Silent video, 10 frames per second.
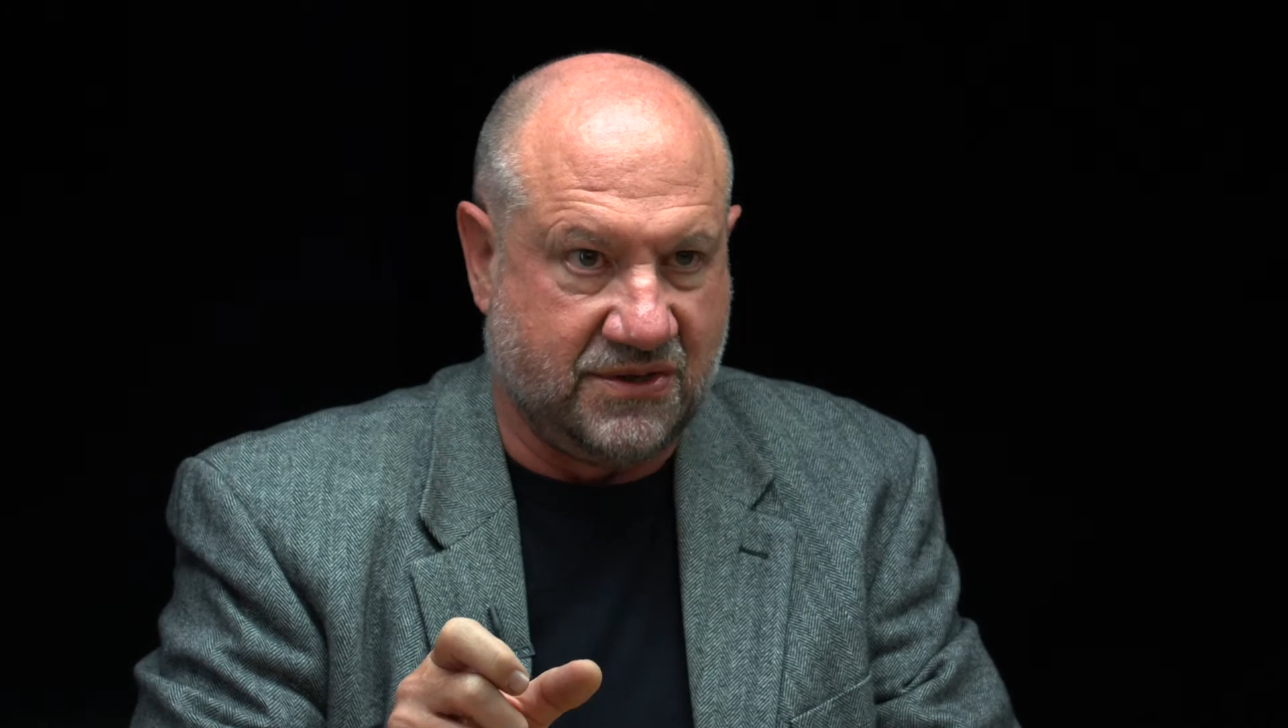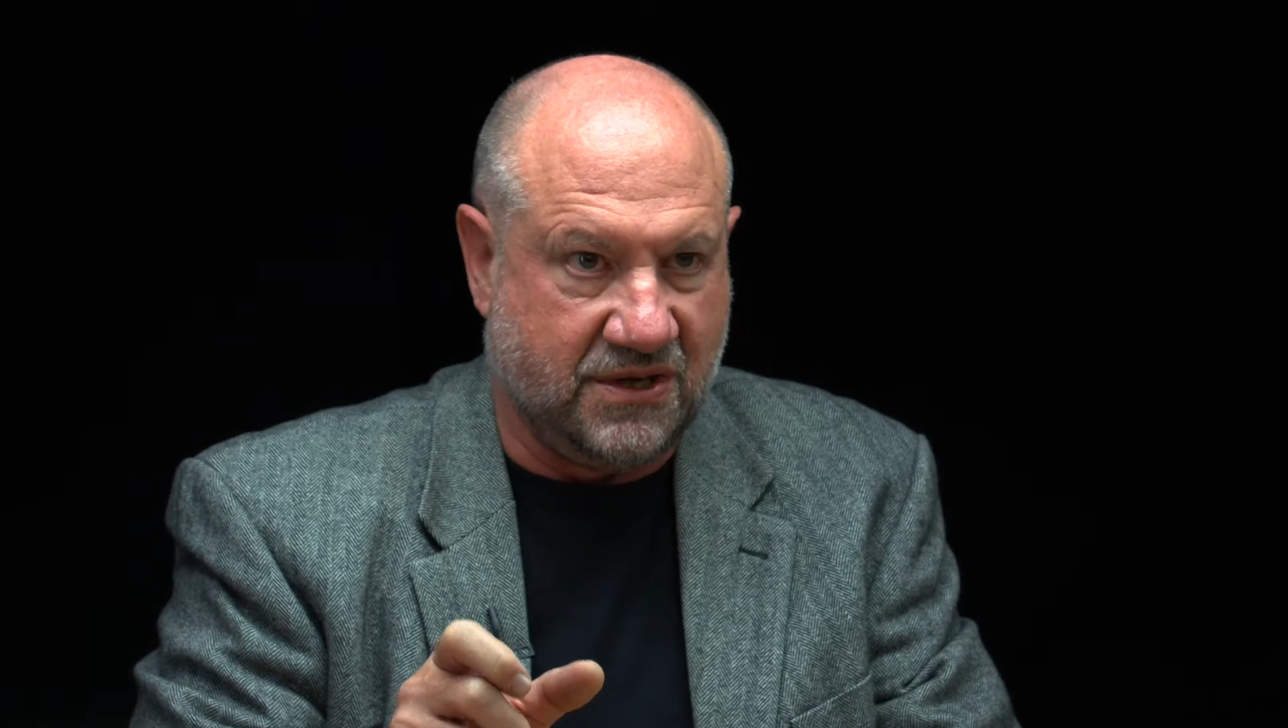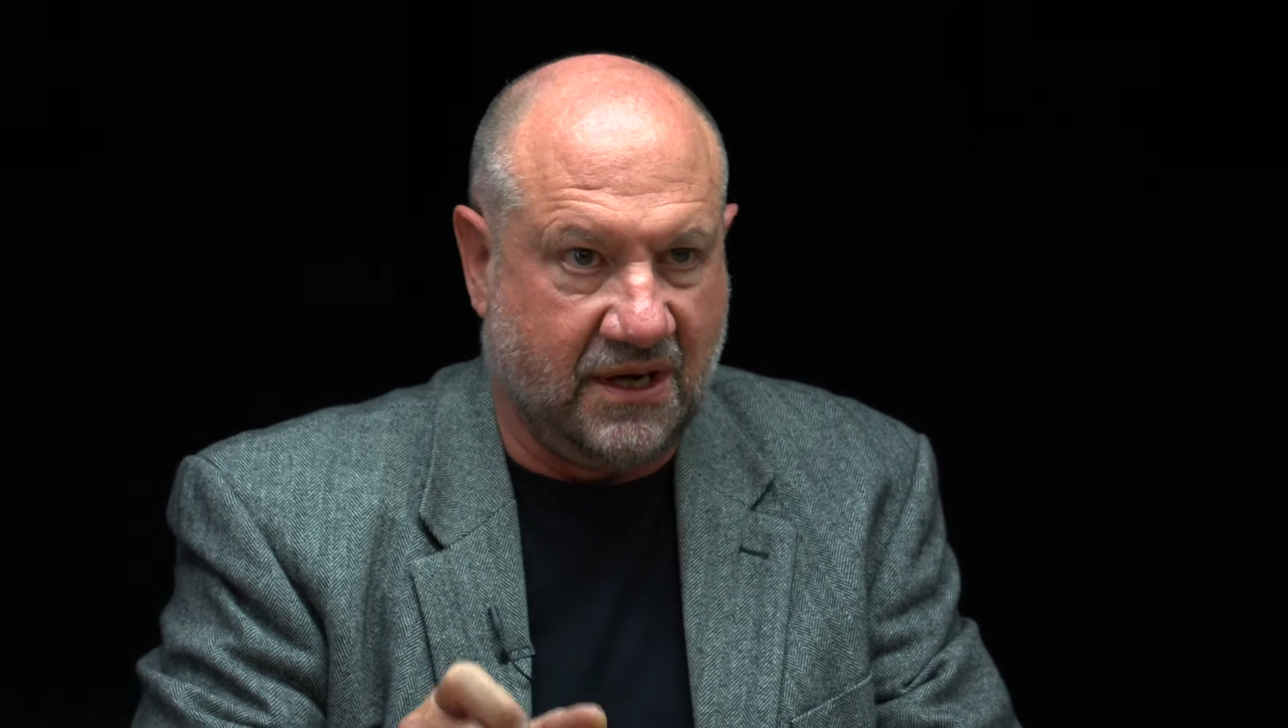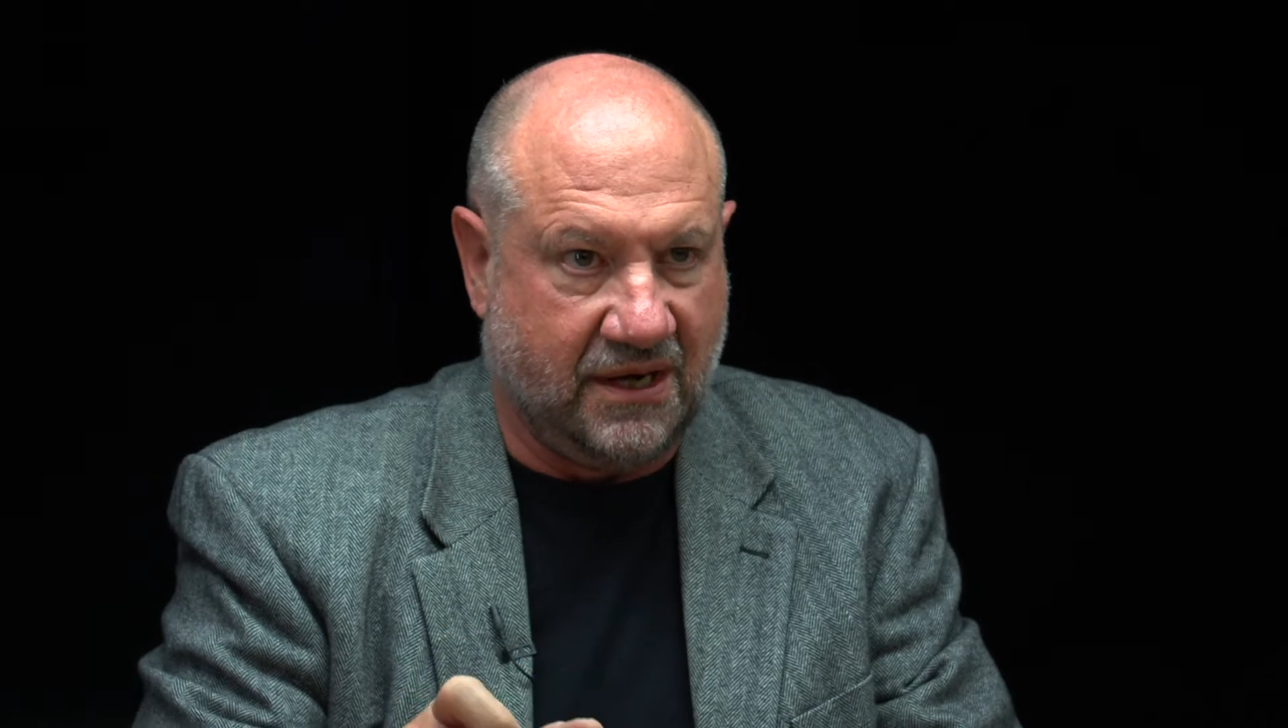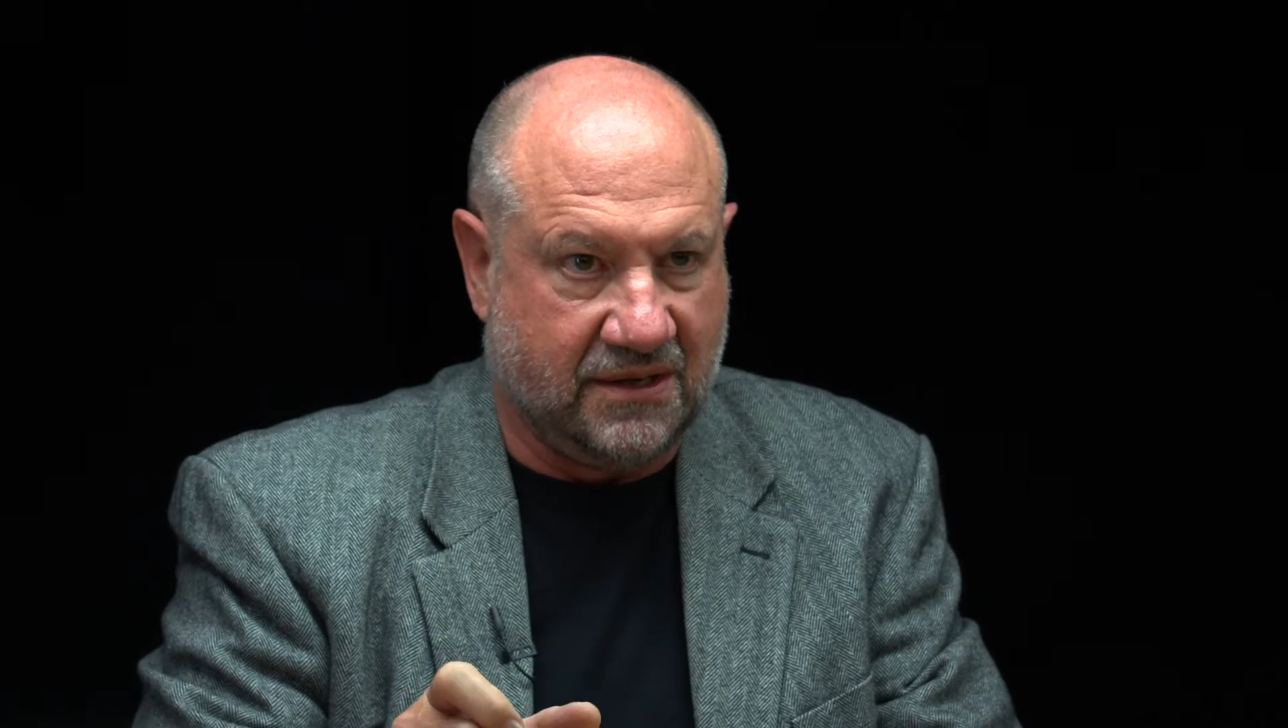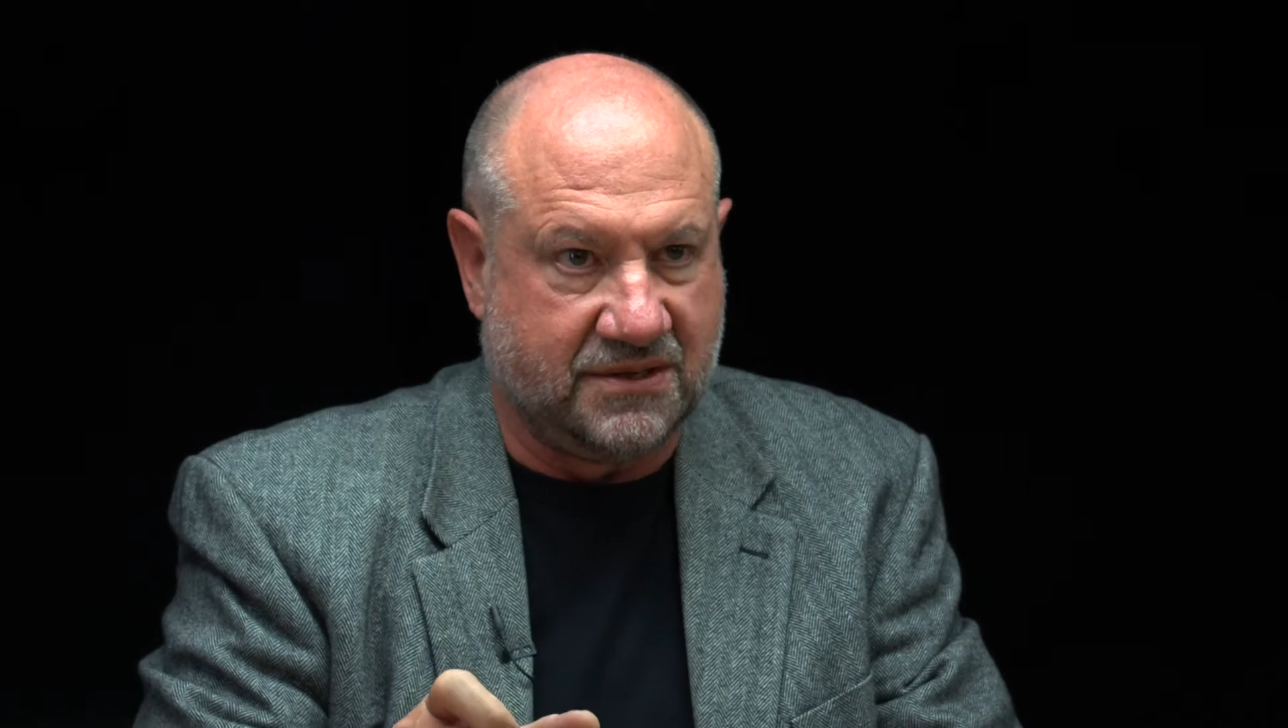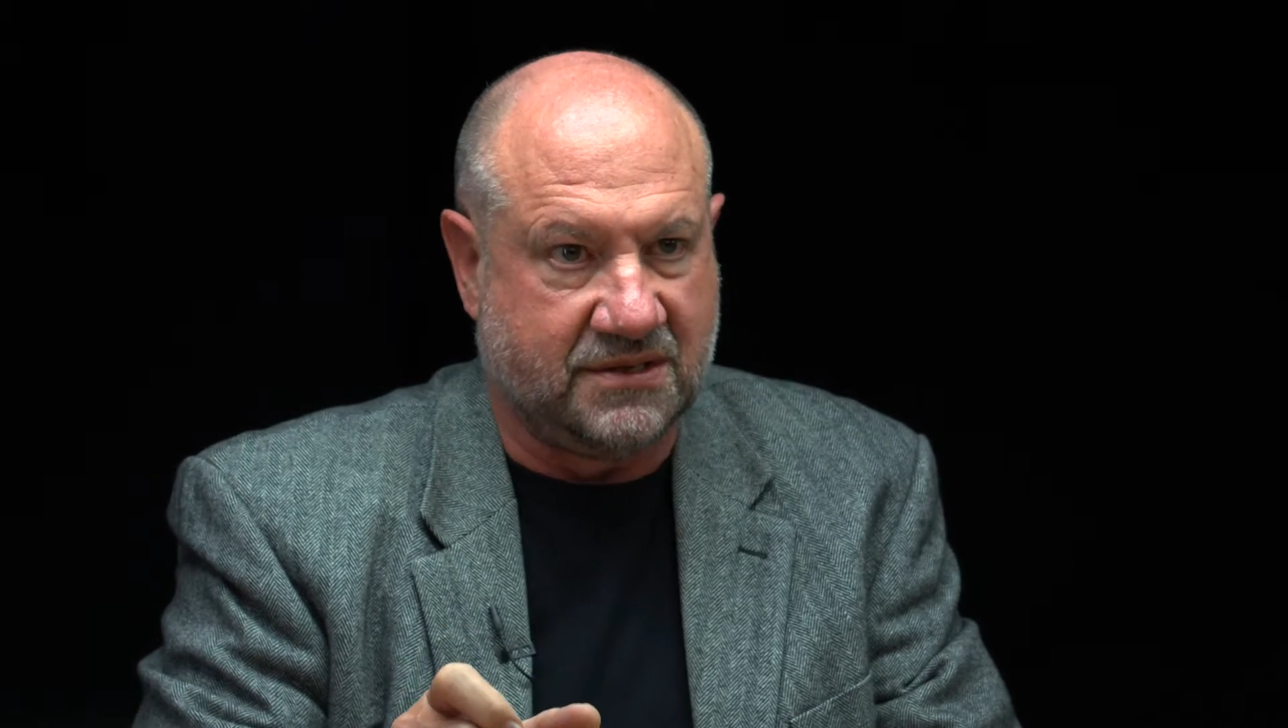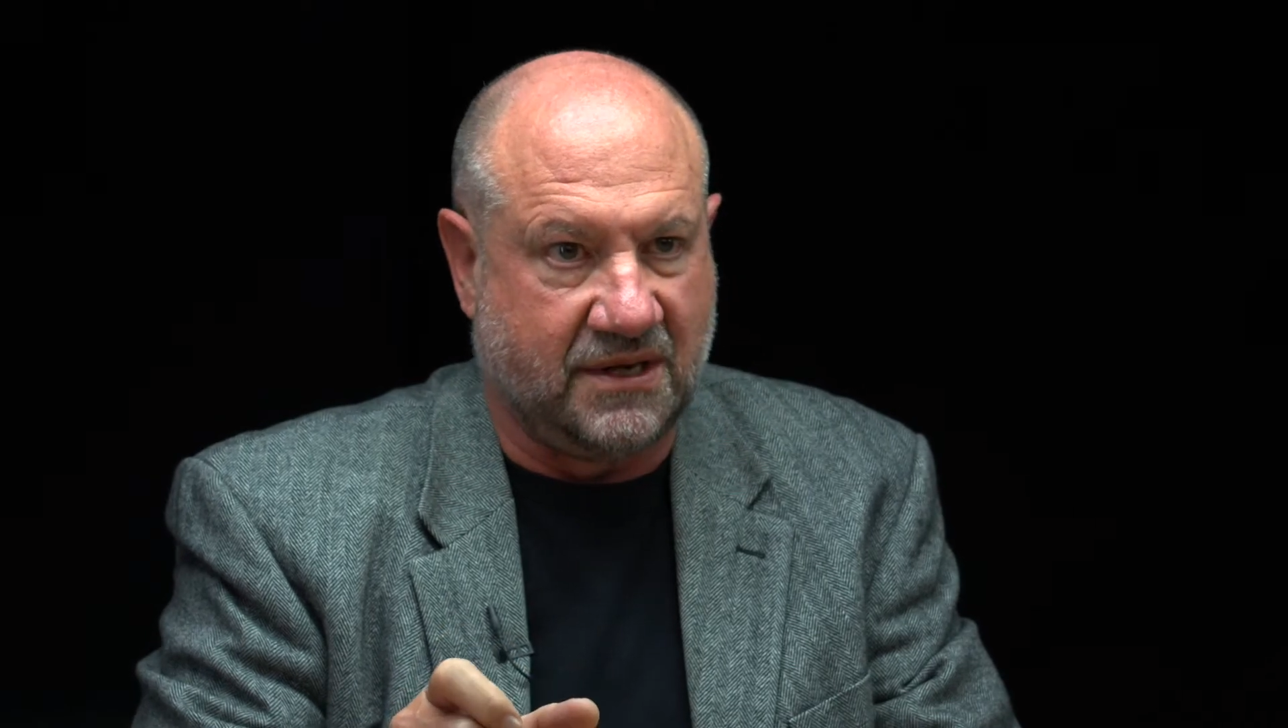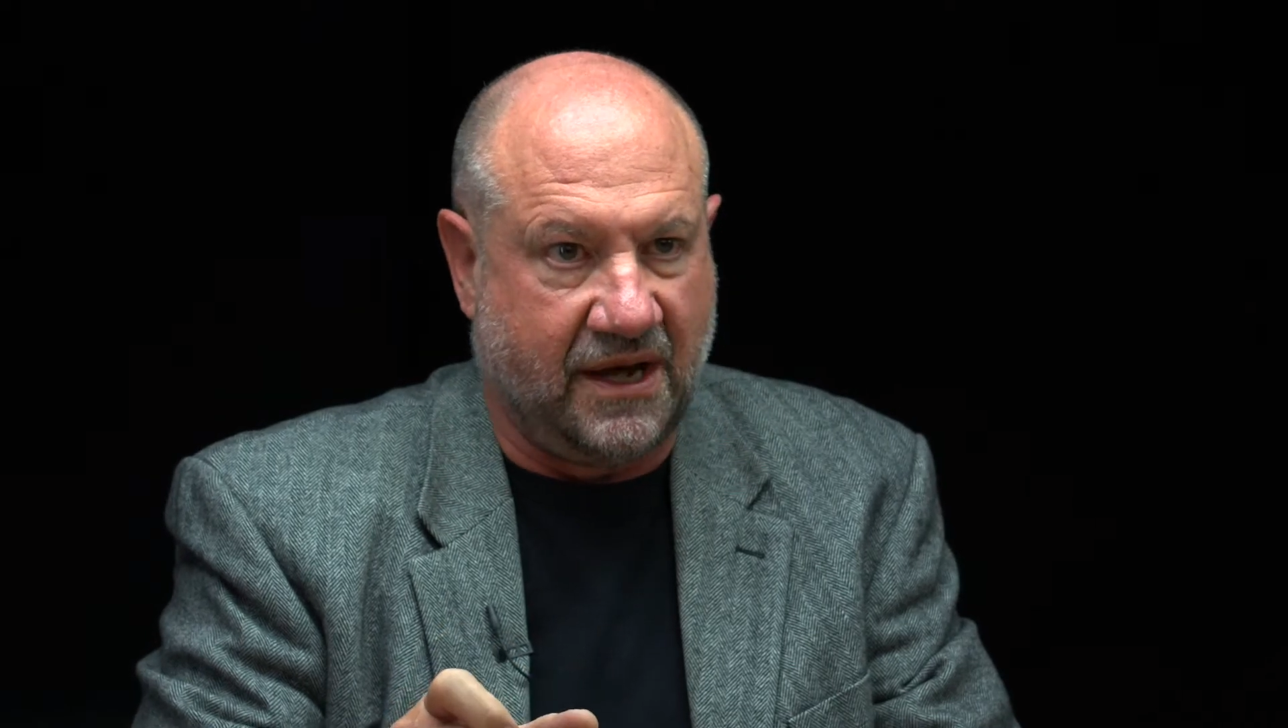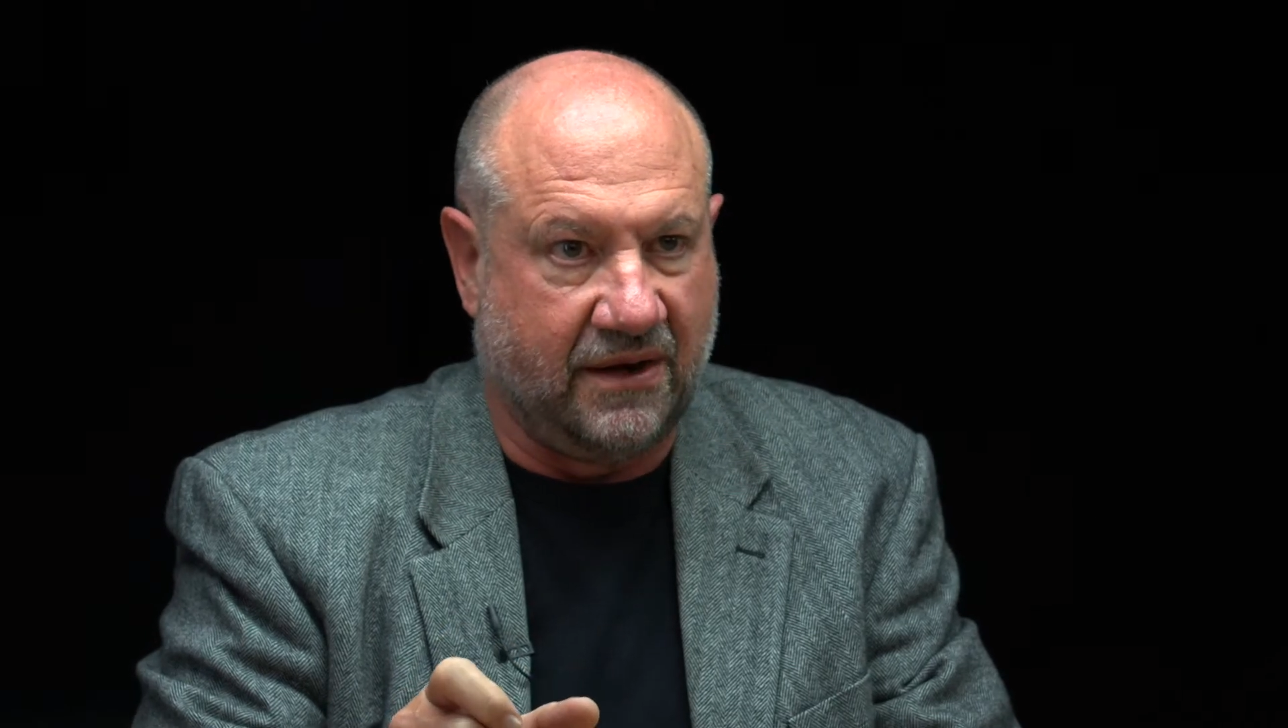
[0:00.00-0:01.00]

genes